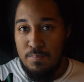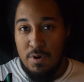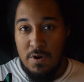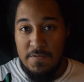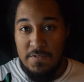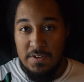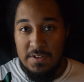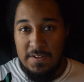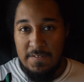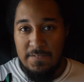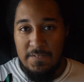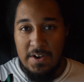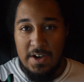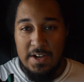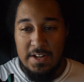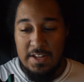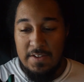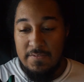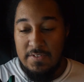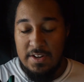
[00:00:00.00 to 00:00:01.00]
perfectly
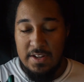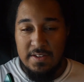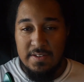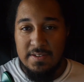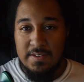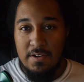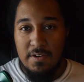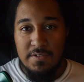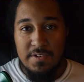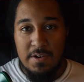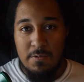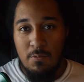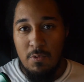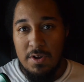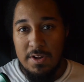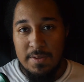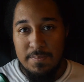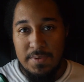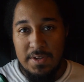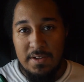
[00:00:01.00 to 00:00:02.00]
fine, even excels at
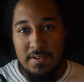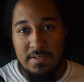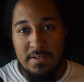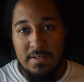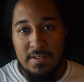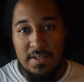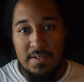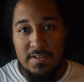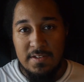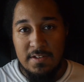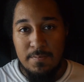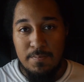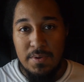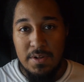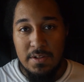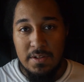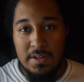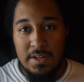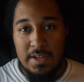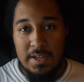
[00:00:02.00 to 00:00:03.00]
1A because of the
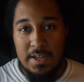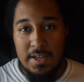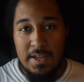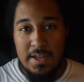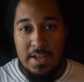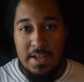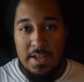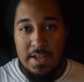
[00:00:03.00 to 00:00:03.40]
stability